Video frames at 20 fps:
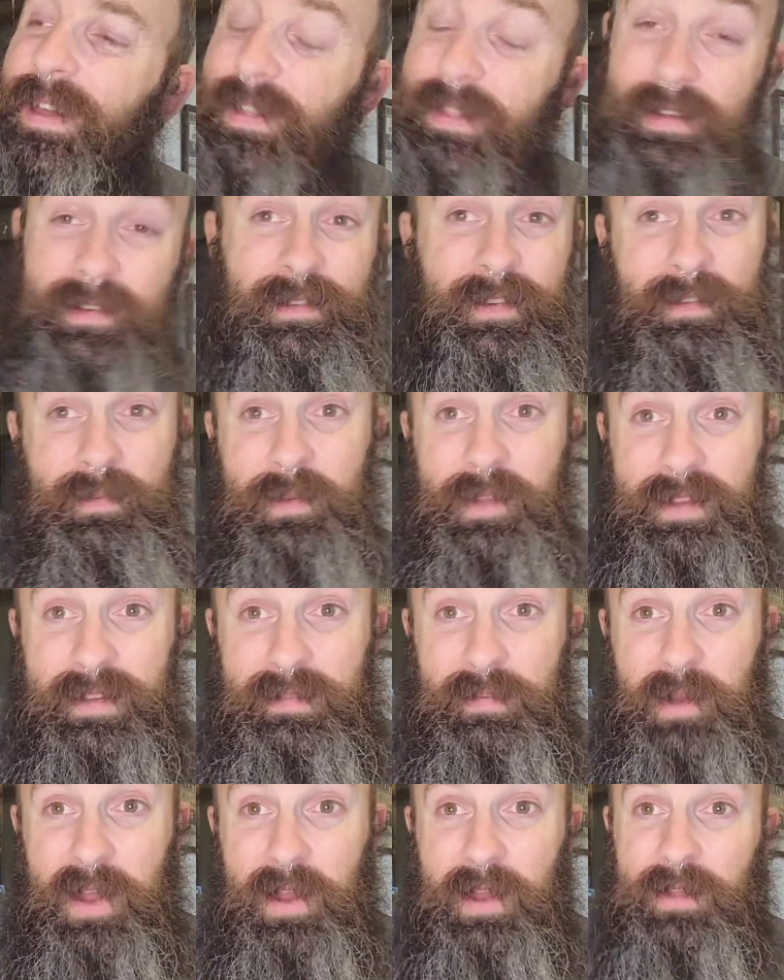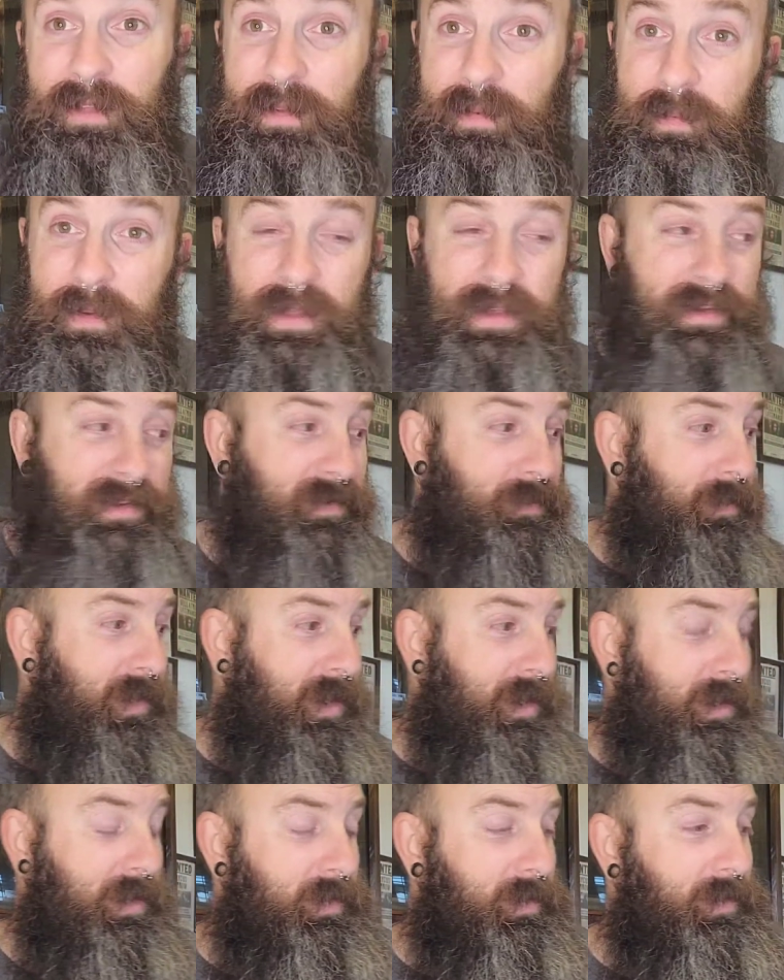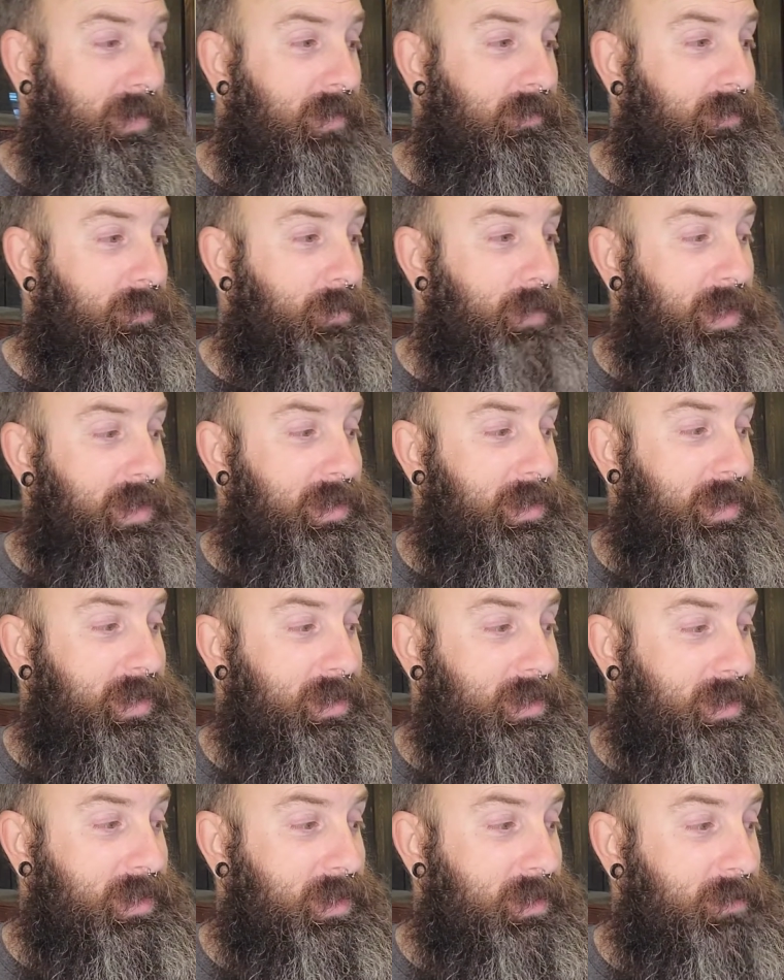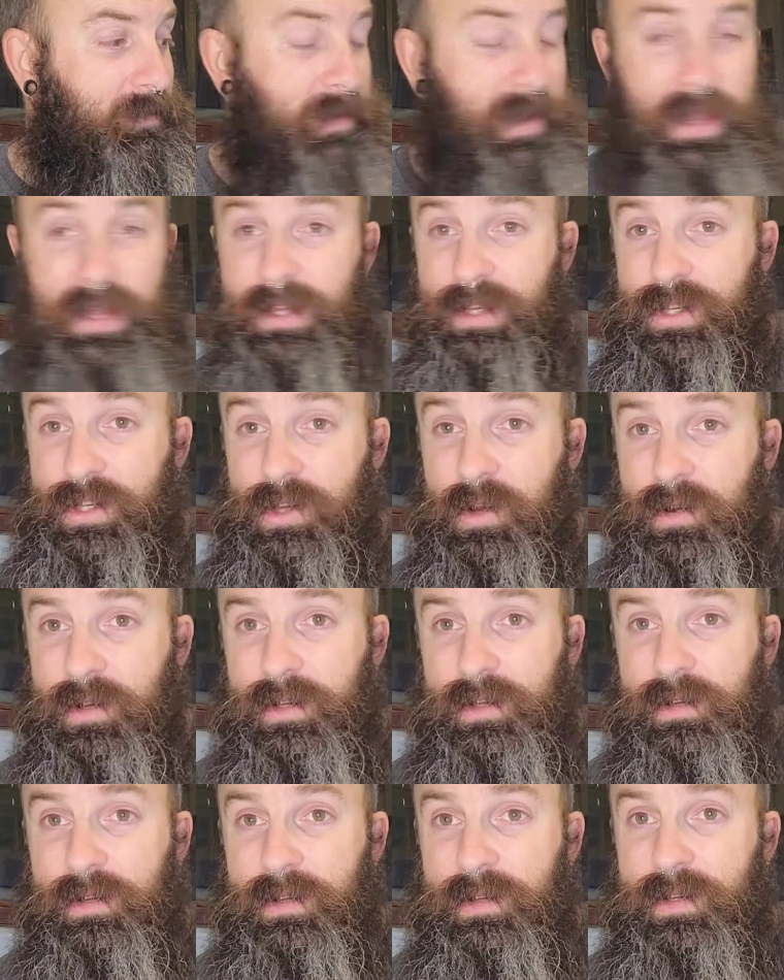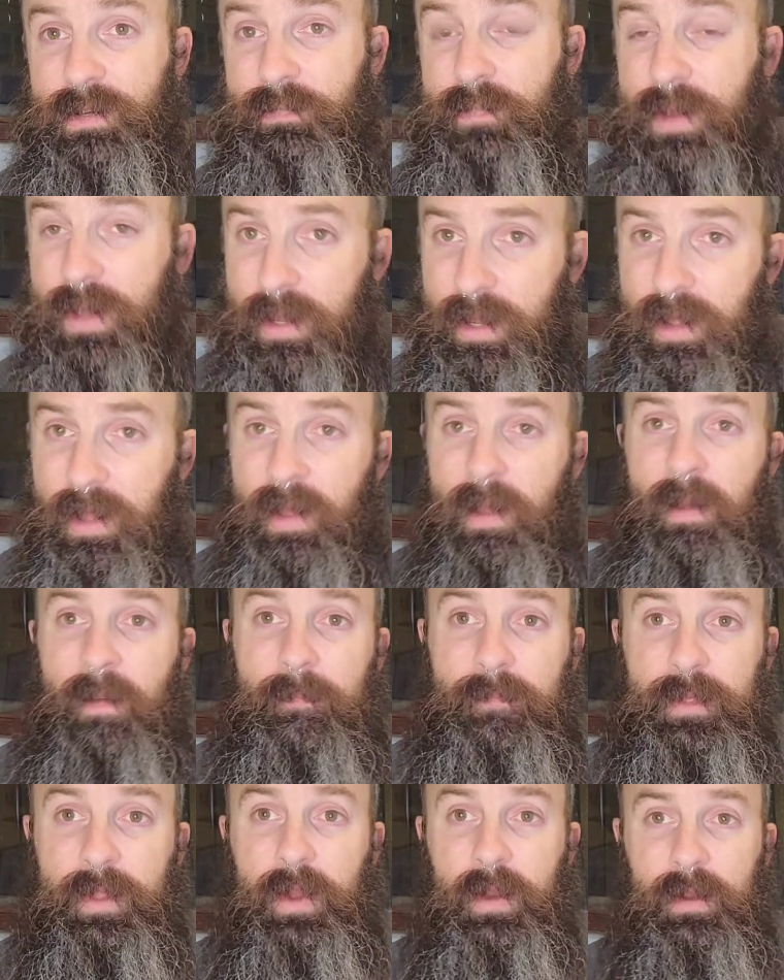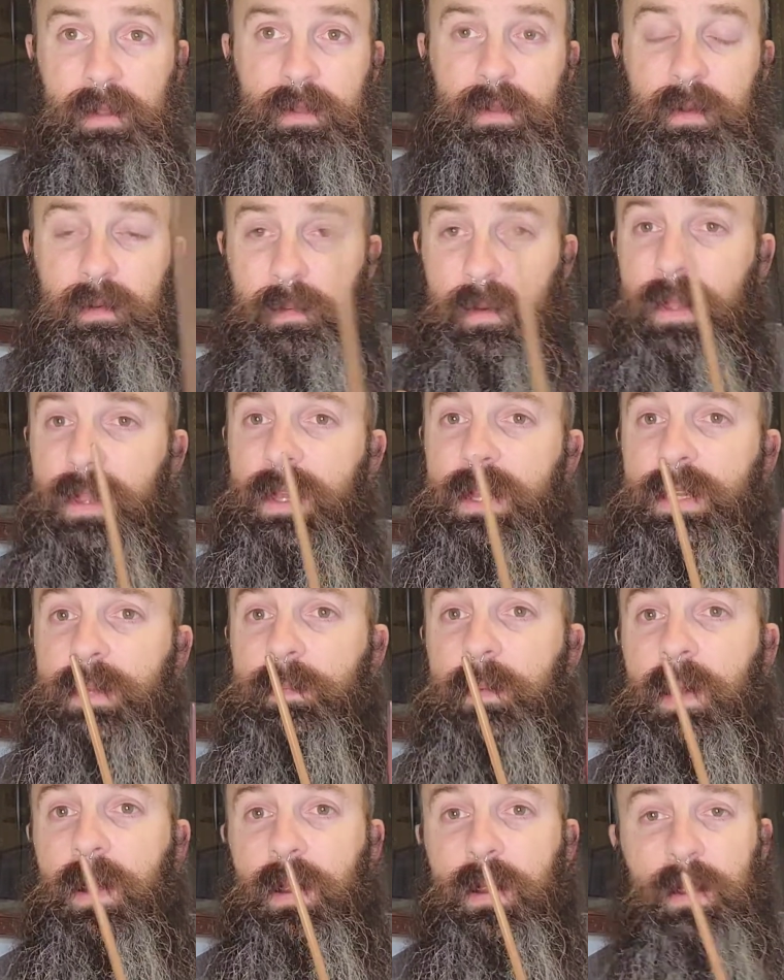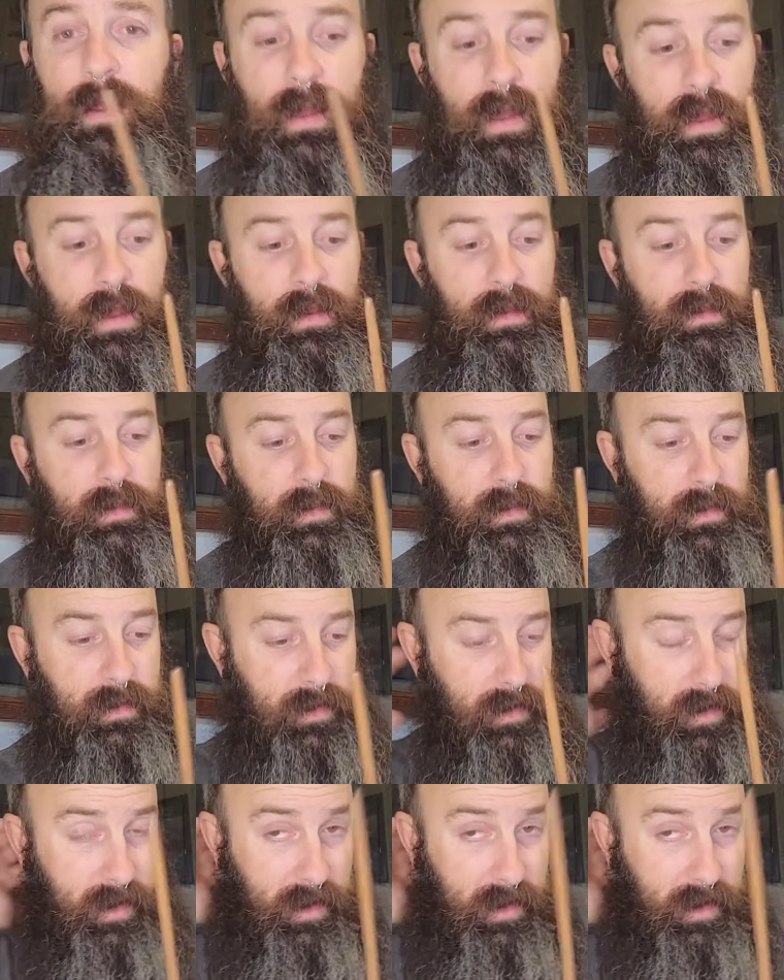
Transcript: they're just really smart. They're really smart. Everybody thinks of them as jokesters, but they're really smart. And